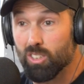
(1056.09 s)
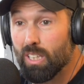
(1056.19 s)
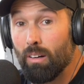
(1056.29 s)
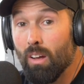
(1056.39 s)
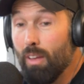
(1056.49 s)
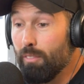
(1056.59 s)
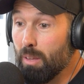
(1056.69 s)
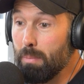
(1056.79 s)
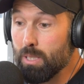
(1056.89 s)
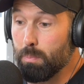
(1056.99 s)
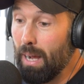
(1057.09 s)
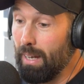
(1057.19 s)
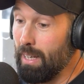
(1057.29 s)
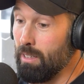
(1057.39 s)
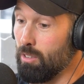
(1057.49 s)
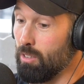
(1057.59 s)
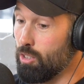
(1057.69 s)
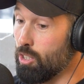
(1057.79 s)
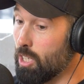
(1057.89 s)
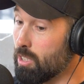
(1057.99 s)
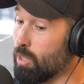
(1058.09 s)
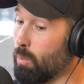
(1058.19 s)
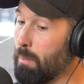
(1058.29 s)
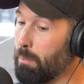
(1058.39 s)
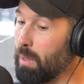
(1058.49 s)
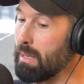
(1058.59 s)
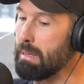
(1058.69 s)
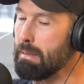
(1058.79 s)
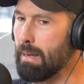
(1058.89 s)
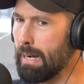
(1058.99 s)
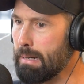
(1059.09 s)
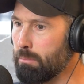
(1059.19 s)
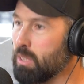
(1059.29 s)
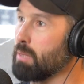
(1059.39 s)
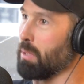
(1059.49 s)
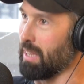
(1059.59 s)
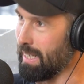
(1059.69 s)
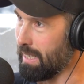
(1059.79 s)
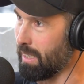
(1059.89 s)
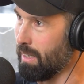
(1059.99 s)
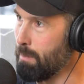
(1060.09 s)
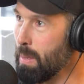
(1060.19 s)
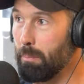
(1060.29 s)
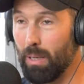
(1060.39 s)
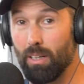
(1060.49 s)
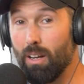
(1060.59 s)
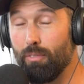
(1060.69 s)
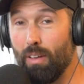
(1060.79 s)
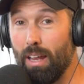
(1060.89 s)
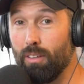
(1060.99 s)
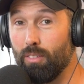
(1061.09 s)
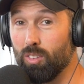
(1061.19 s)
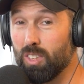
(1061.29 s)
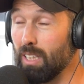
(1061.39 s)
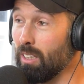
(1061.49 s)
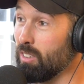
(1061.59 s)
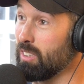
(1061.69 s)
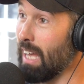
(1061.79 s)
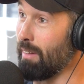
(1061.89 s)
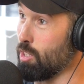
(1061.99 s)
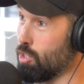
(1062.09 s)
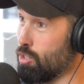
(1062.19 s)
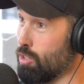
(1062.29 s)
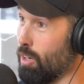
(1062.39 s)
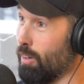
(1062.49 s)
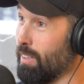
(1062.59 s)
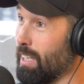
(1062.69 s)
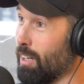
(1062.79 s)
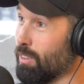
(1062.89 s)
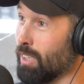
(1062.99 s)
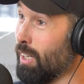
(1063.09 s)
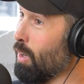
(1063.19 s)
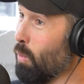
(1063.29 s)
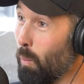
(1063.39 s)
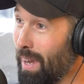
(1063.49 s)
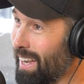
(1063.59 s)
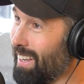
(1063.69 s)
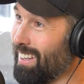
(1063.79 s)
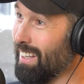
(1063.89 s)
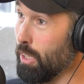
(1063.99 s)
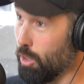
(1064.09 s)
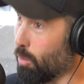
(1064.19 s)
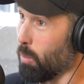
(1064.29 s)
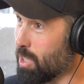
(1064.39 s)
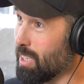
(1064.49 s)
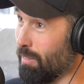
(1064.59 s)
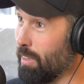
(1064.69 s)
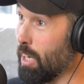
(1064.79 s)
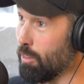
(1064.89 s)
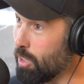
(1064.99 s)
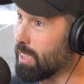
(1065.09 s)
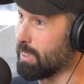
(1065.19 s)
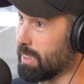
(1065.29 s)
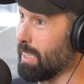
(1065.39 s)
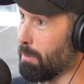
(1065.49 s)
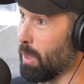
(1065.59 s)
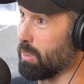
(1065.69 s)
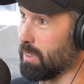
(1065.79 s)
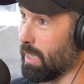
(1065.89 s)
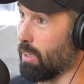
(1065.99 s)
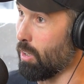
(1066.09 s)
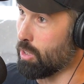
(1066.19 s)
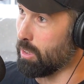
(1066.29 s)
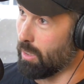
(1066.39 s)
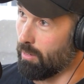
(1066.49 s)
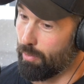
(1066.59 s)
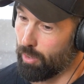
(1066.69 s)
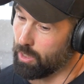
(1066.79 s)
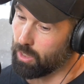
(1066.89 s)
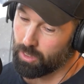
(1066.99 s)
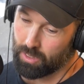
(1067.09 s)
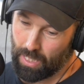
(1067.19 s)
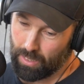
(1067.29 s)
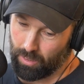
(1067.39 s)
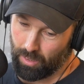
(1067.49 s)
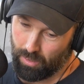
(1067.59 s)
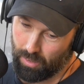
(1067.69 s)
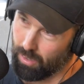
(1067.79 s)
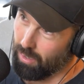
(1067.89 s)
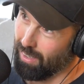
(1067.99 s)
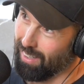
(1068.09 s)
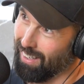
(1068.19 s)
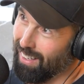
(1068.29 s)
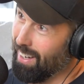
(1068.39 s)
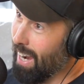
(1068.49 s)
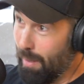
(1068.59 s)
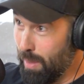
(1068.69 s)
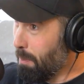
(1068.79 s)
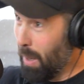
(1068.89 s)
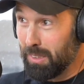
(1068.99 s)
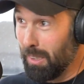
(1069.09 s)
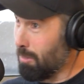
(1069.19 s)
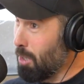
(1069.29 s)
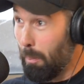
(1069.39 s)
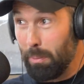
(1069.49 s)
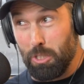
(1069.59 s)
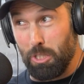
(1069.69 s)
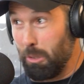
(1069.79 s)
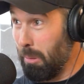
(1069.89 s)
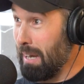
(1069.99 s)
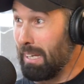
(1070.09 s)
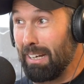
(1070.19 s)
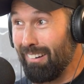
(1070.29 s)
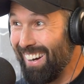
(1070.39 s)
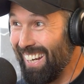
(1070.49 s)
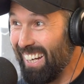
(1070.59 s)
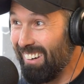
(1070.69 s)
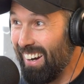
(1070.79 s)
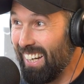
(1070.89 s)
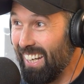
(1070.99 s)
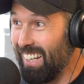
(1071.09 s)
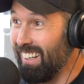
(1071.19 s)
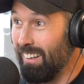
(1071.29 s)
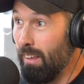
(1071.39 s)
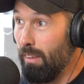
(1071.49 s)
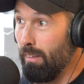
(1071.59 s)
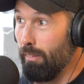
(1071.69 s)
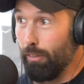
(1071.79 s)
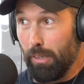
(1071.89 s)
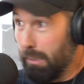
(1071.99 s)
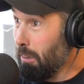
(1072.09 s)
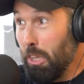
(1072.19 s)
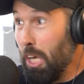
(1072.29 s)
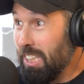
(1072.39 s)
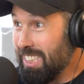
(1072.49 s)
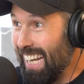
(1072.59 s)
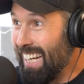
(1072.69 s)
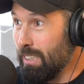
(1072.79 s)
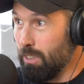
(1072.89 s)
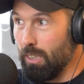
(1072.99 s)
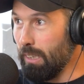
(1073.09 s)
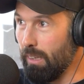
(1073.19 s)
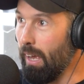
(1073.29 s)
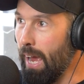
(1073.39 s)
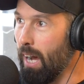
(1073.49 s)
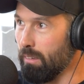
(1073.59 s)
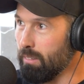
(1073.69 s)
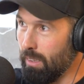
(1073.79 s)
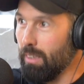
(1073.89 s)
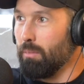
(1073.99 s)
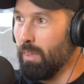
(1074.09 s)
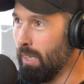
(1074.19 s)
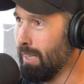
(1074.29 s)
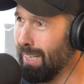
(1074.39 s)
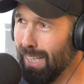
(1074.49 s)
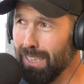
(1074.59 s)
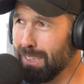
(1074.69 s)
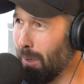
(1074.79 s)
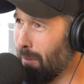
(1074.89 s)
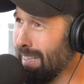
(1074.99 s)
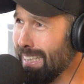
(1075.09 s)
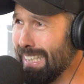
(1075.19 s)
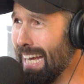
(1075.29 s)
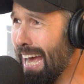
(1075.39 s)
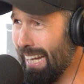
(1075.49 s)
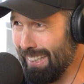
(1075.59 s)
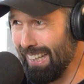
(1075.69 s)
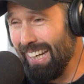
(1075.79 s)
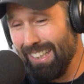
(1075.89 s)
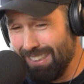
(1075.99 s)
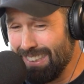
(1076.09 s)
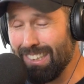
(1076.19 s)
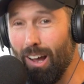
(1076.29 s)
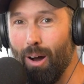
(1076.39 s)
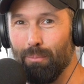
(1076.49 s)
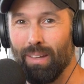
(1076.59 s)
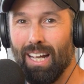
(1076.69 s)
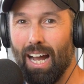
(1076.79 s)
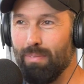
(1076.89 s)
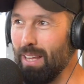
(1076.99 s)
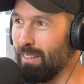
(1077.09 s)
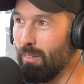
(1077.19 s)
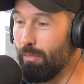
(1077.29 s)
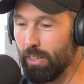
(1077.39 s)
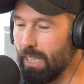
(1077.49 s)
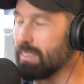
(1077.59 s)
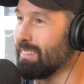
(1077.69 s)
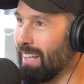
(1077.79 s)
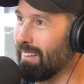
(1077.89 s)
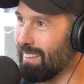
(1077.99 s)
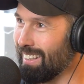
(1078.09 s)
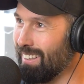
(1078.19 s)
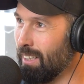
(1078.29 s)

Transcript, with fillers: Now, for the best part in jiu-jitsu, we're pretty um, sympathetic but I don't know if any of you have seen those savage judo videos where you're watching the video and you can see the person's unconscious and the referee's just standing there. And the person on top is just cranking, cranking, cranking for like 30 seconds. You're like, they're out, they're limp. He's already dead. Like, stop. And then the referee does nothing.